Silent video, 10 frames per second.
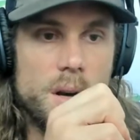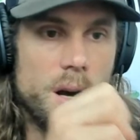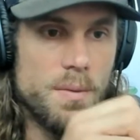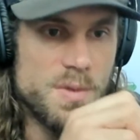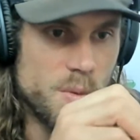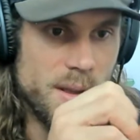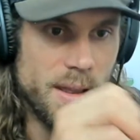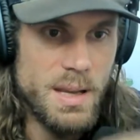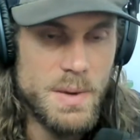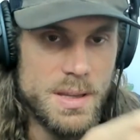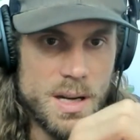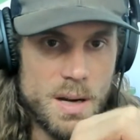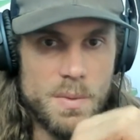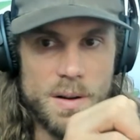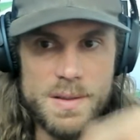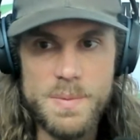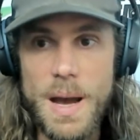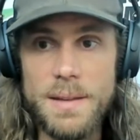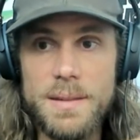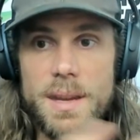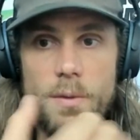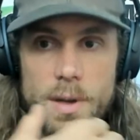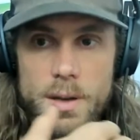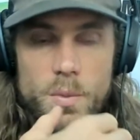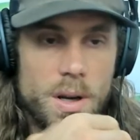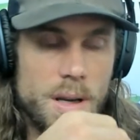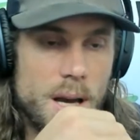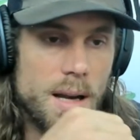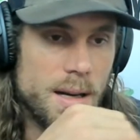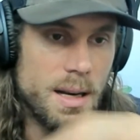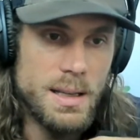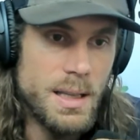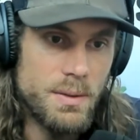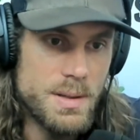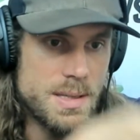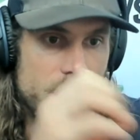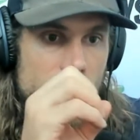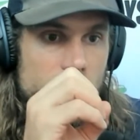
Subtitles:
So we limit the number of spots that we can bring on at any given time.